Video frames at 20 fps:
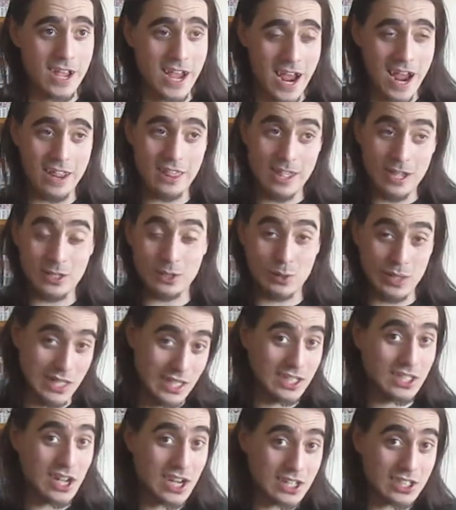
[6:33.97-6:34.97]
And this
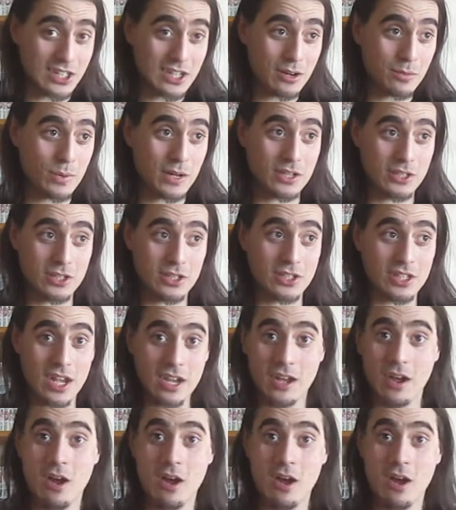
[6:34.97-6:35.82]
really does suck, because it's like,